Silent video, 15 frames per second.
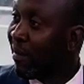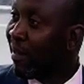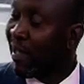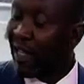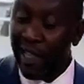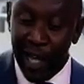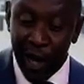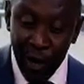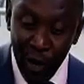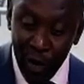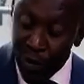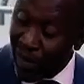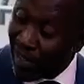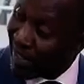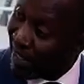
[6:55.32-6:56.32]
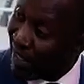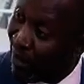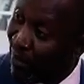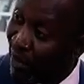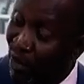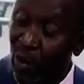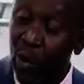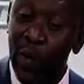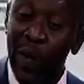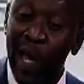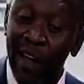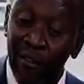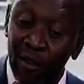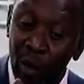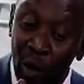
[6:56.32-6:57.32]
They are always scheming, so we
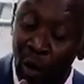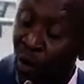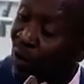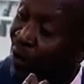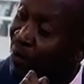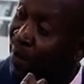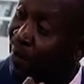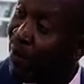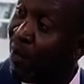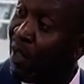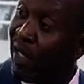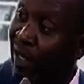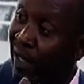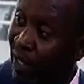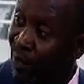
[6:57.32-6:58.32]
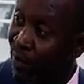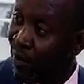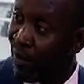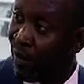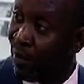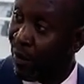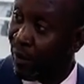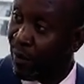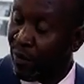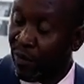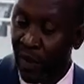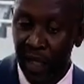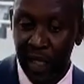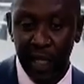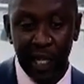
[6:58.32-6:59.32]
have to hold those people responsible.
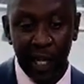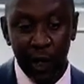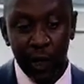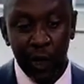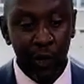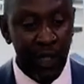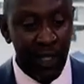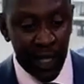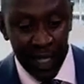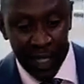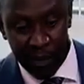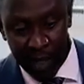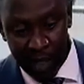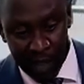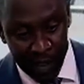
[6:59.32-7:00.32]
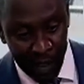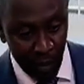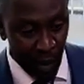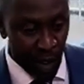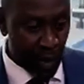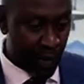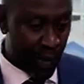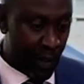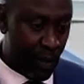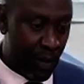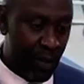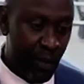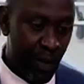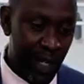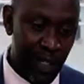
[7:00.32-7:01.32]
Now, notwithstanding my disappointment with
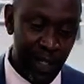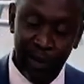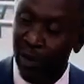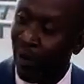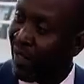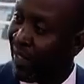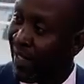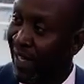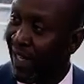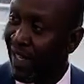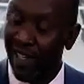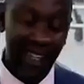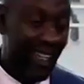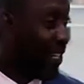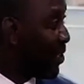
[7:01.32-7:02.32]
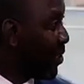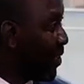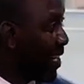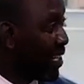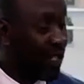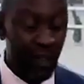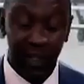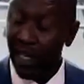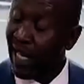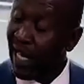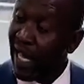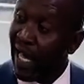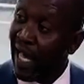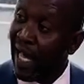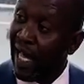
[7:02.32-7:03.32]
Mheshimiwa's introduction,
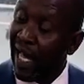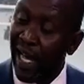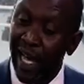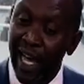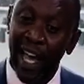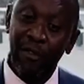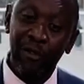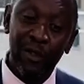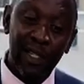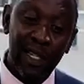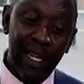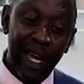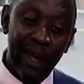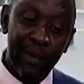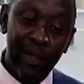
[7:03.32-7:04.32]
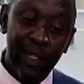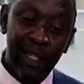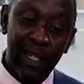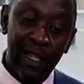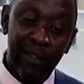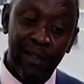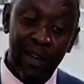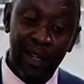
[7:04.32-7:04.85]
I have to say I appreciate the fact